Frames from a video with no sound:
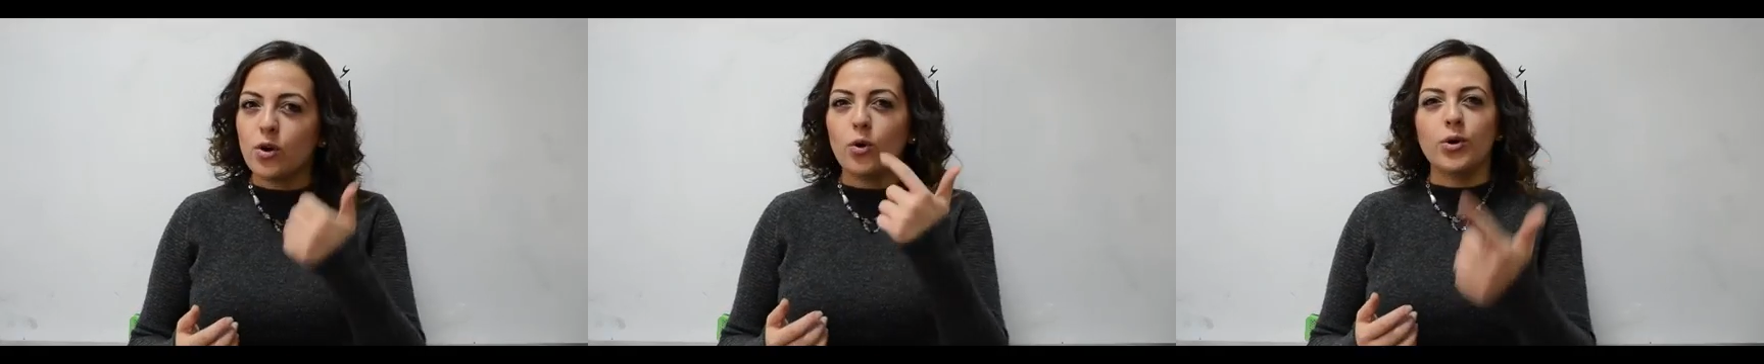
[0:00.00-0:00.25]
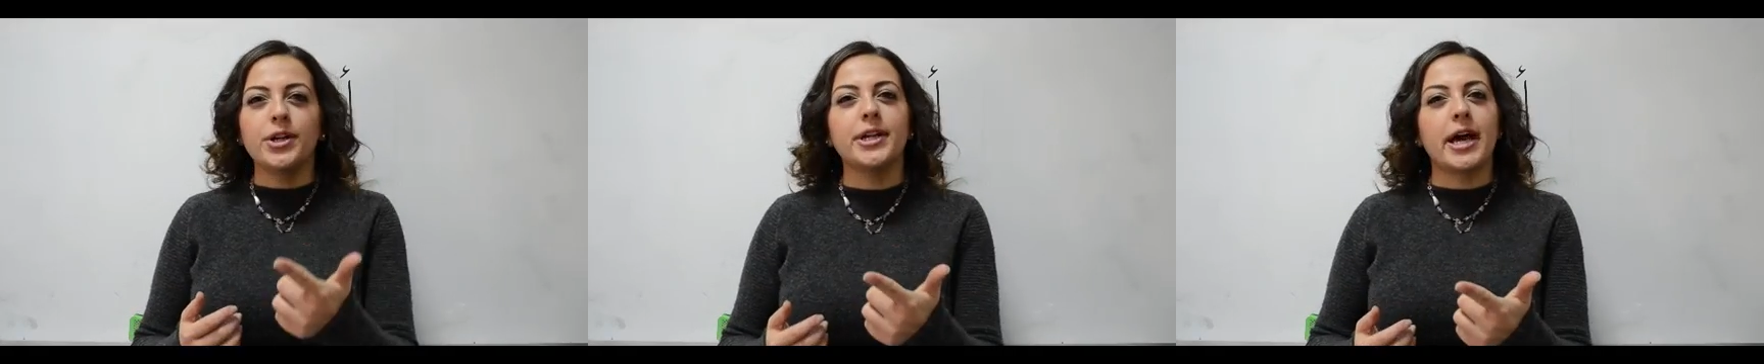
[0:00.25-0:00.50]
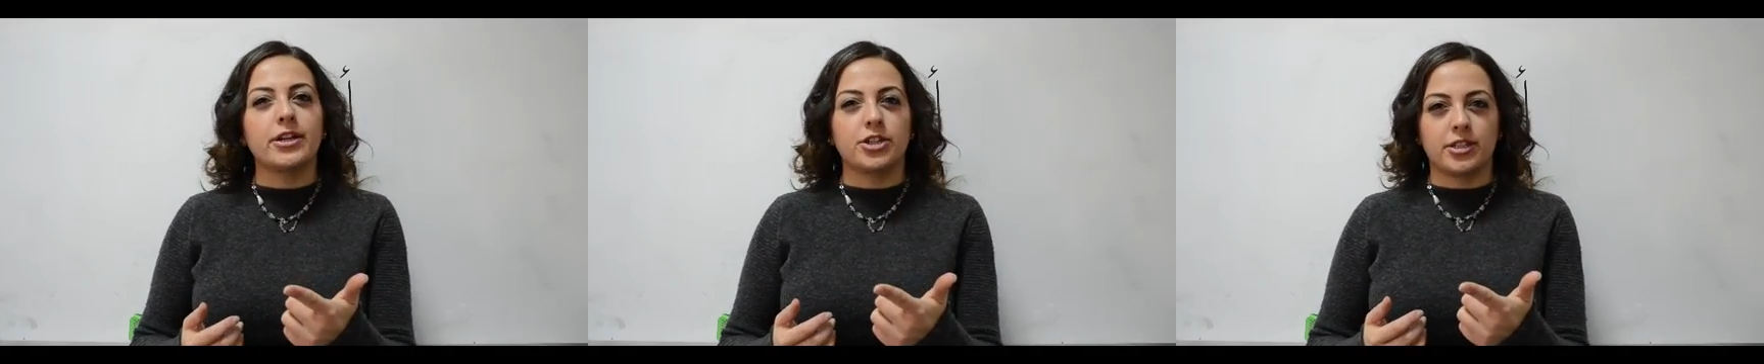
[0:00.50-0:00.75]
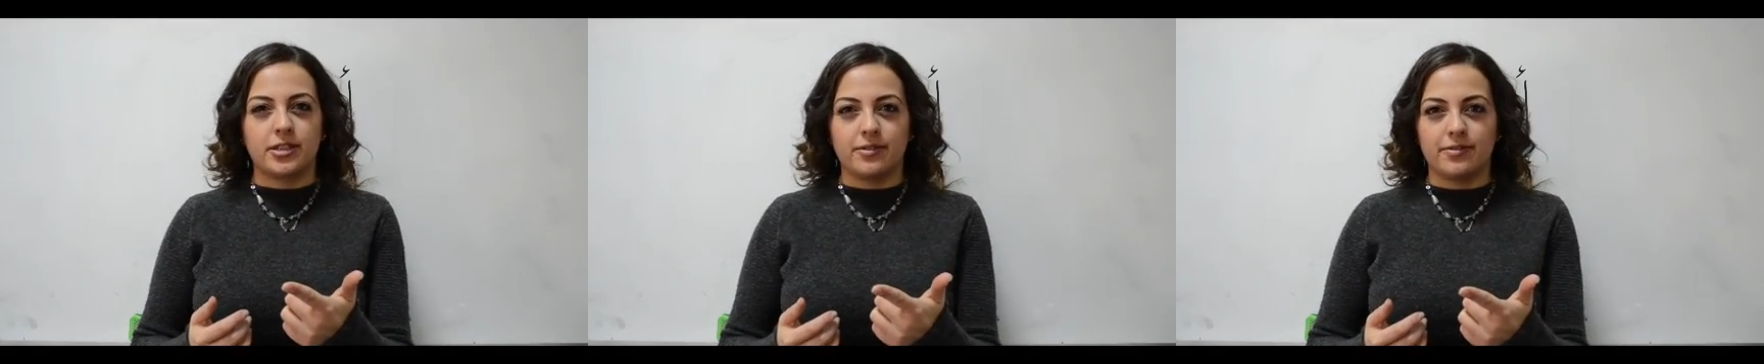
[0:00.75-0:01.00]
or an
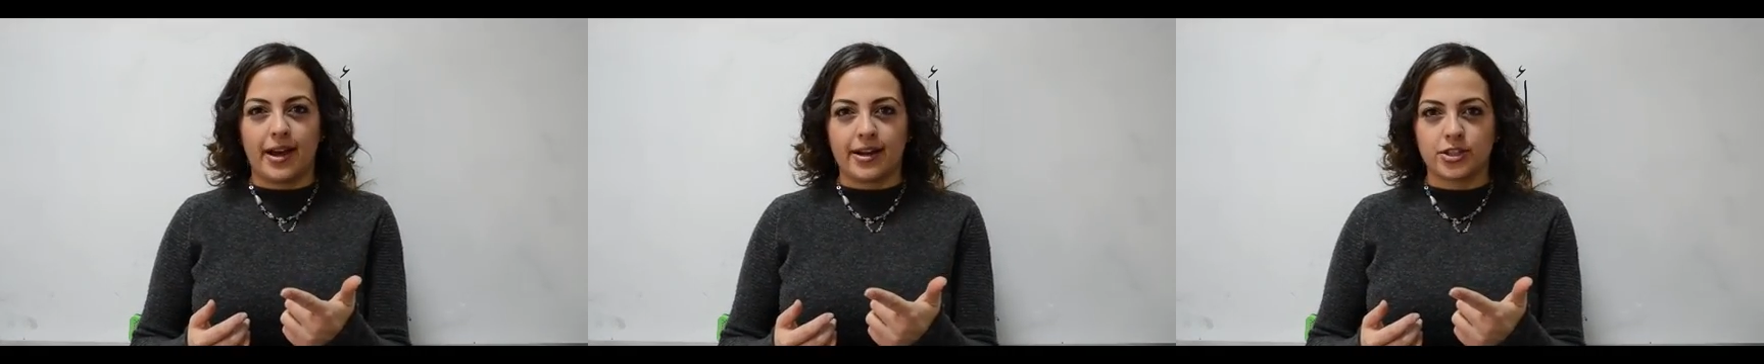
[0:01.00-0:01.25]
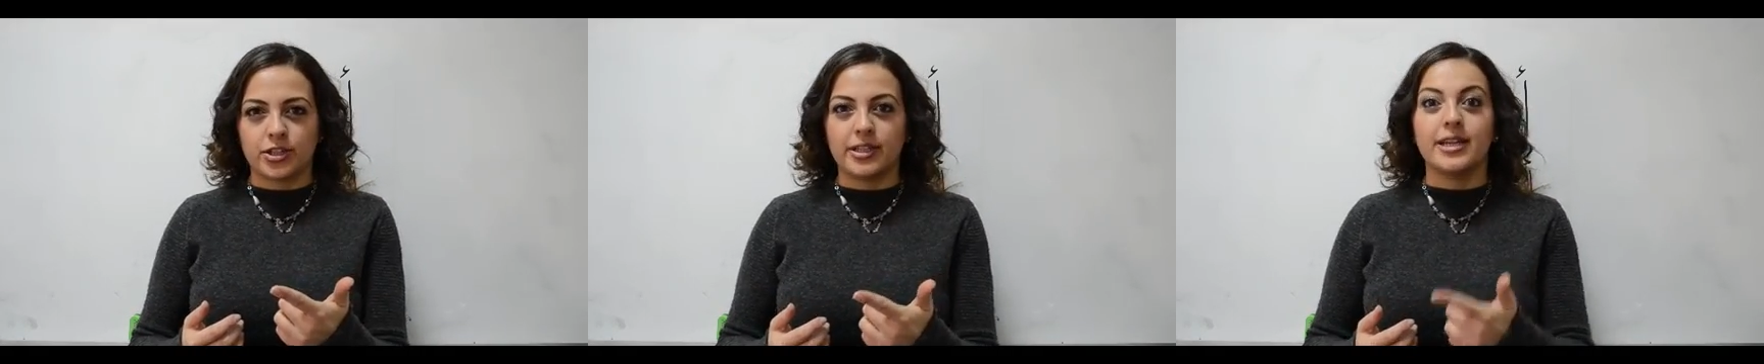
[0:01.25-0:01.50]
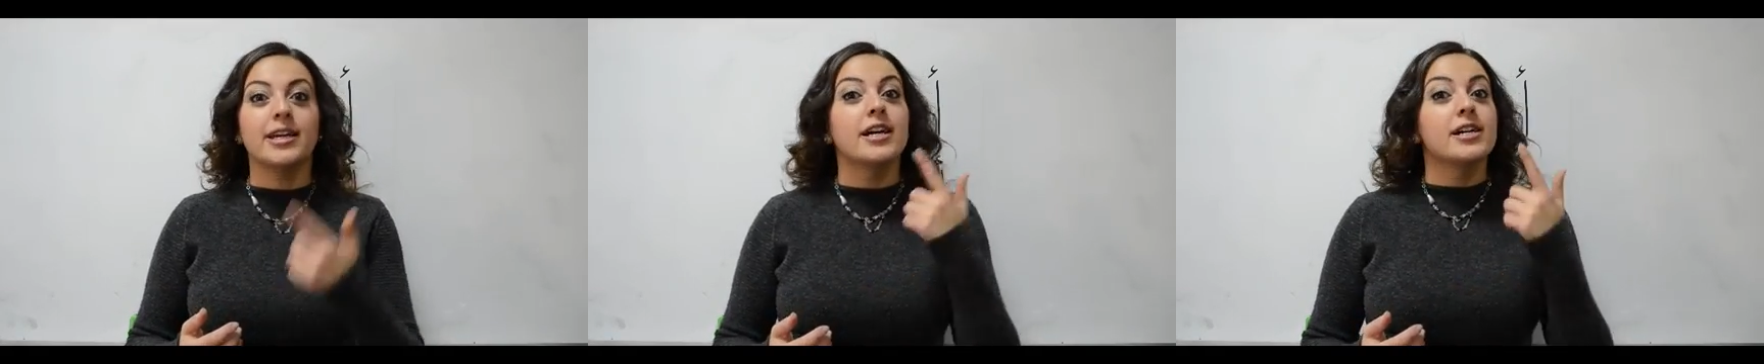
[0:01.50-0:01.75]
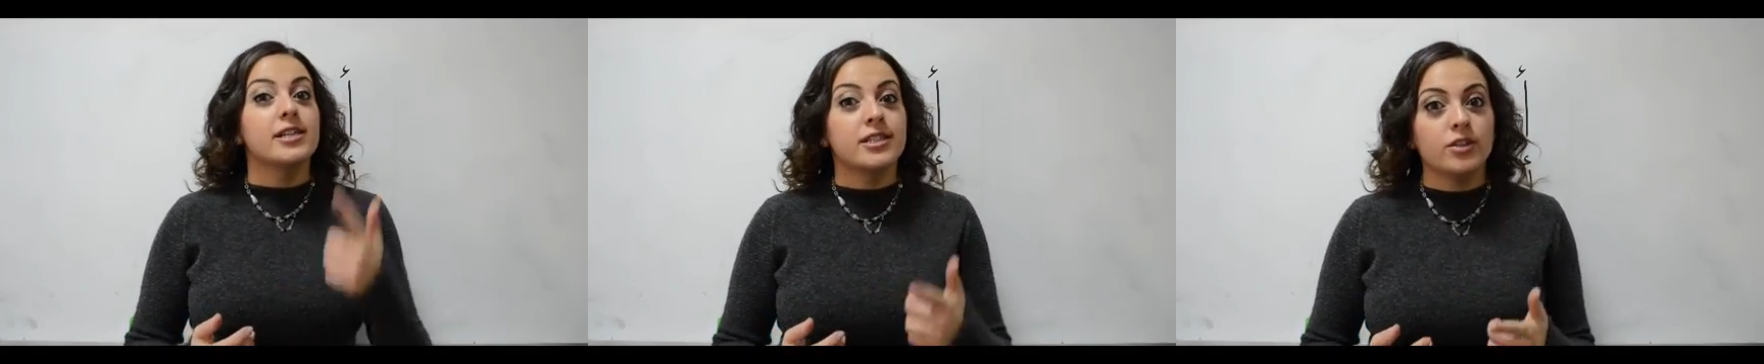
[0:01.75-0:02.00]
adjective actually,
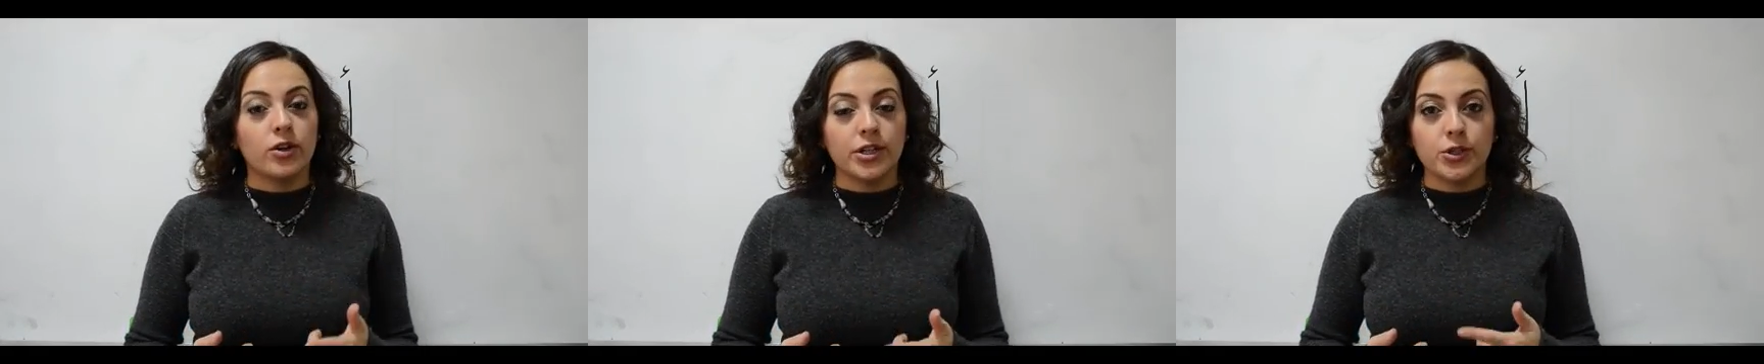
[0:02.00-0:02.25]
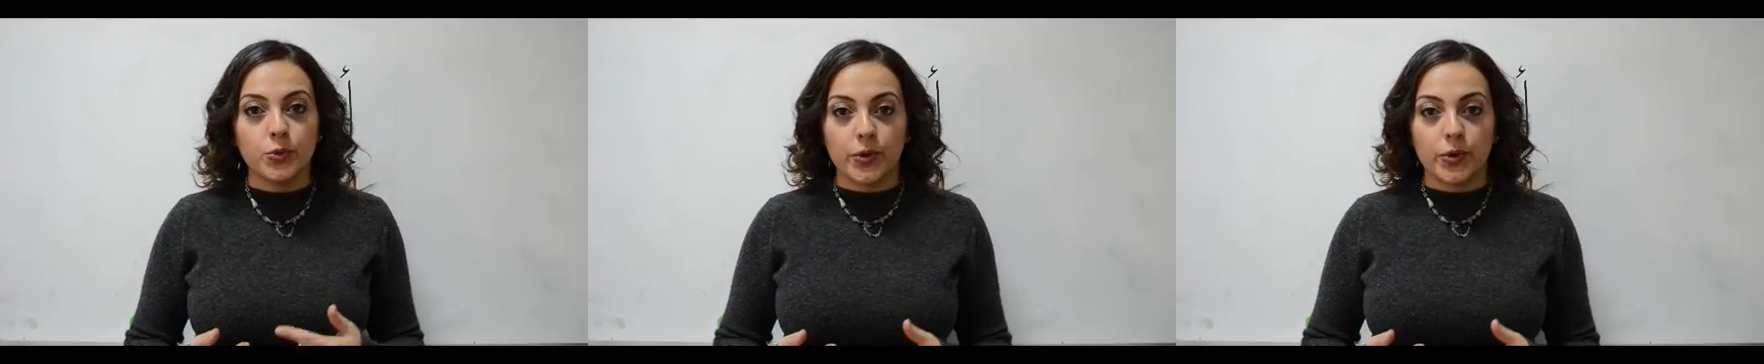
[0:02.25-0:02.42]
start